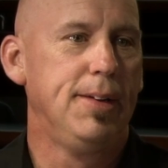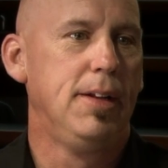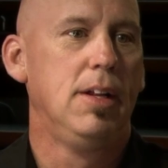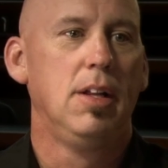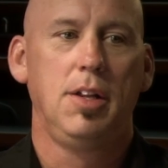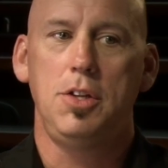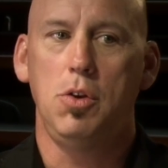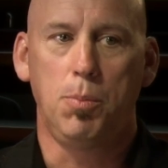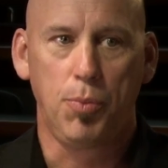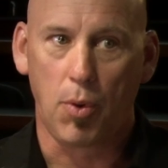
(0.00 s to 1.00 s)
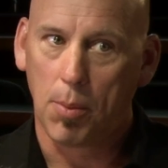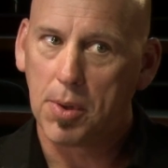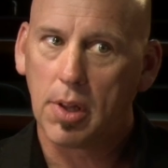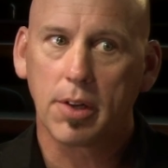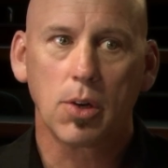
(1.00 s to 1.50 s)
You throw up
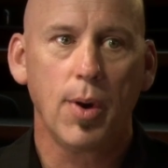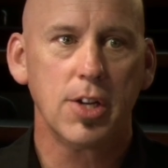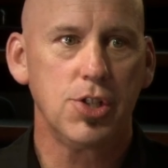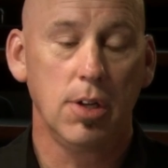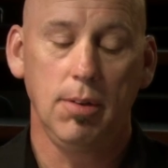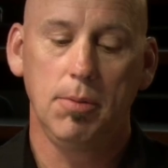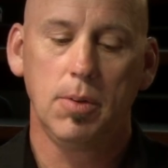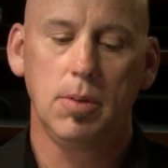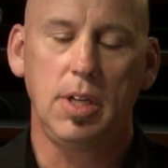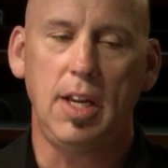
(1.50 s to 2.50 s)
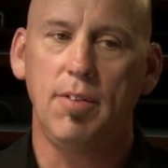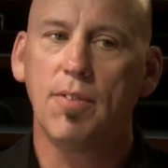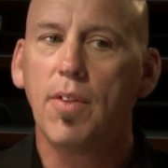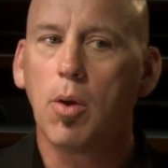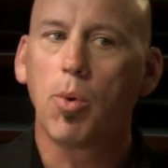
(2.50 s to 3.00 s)
the clicker question, even
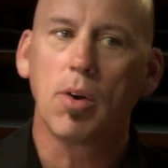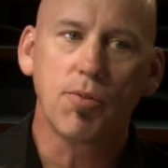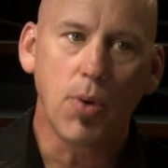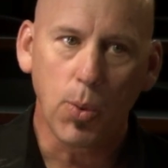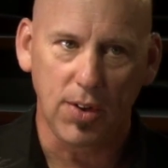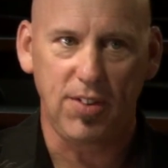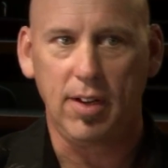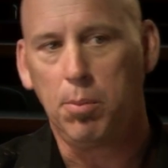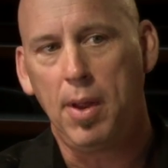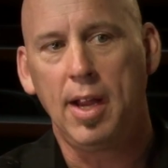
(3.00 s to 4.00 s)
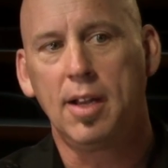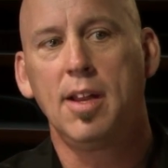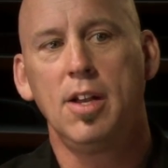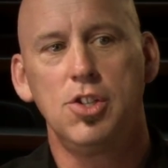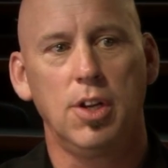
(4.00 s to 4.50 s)
if they weren't focusing and paying
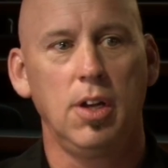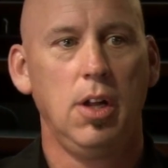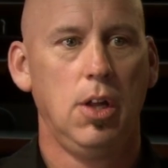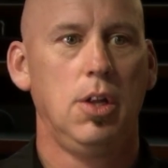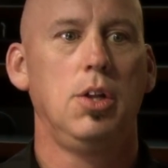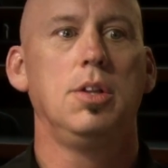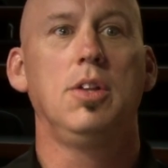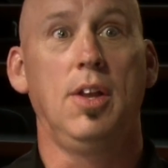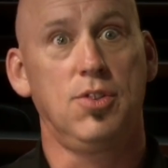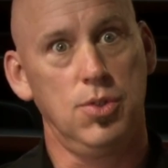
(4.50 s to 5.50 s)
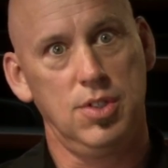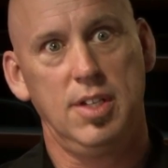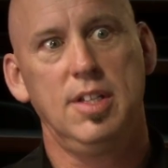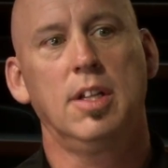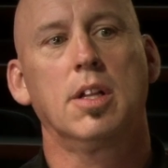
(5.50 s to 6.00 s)
attention, as soon as
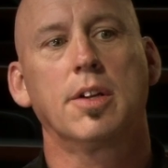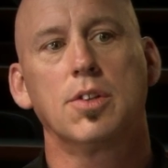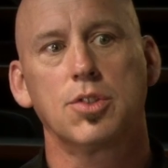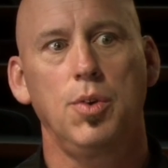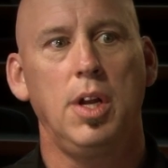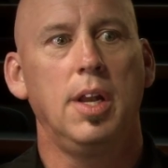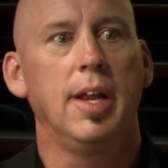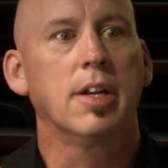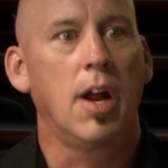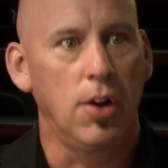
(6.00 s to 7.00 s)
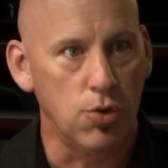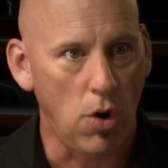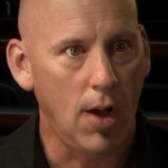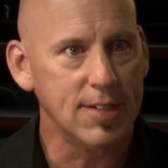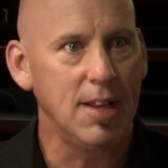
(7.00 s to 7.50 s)
they see the clicker screen, it kind of
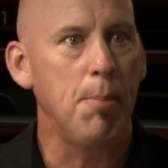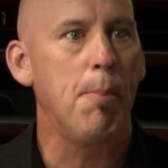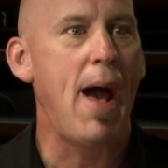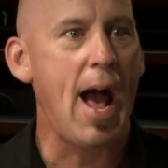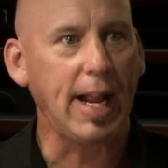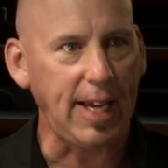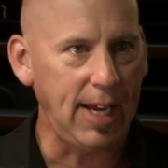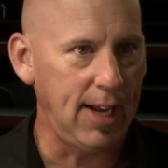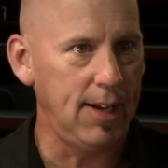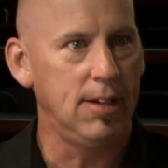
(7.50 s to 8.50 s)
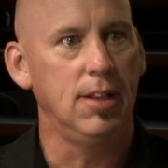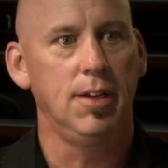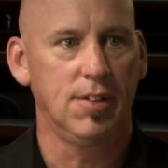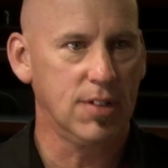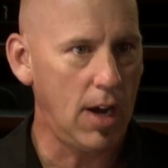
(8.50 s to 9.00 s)
draws them back into
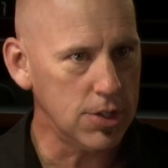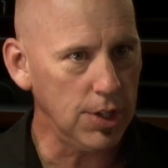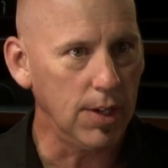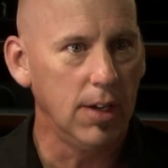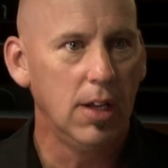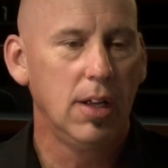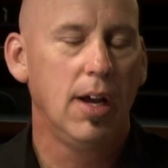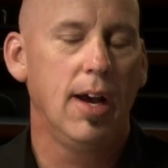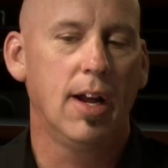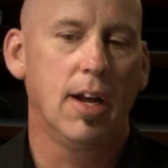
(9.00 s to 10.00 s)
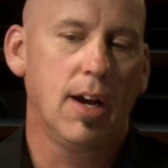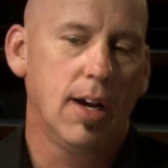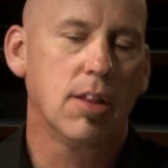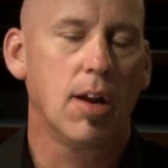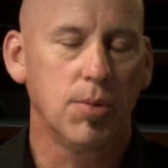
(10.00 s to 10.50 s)
the discussion. And
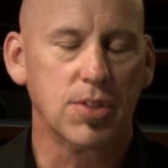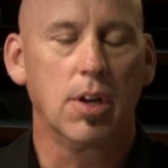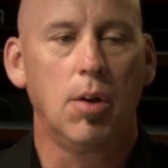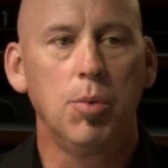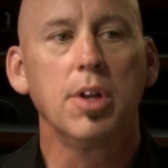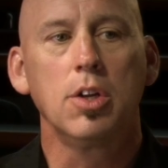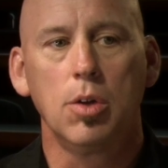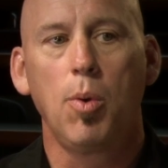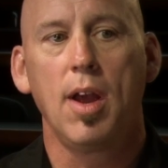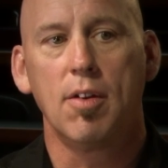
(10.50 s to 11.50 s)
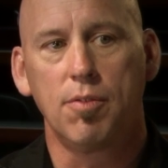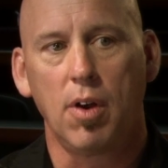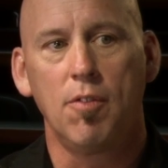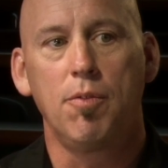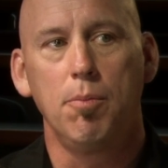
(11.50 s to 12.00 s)
I thought it was a really good way
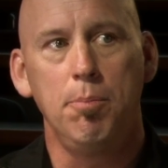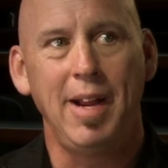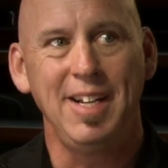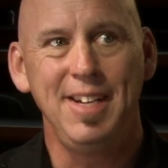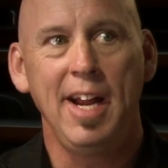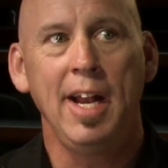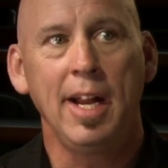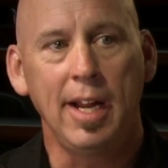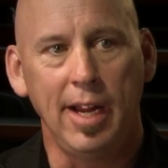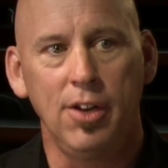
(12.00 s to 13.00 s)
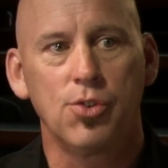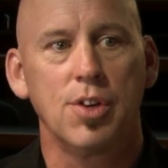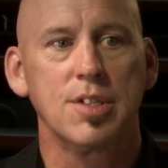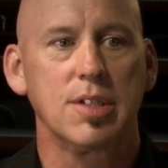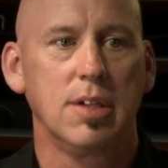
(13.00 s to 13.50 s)
of maintaining
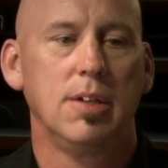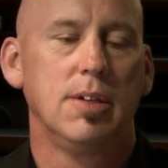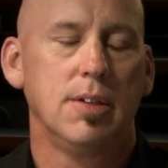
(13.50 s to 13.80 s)
interest.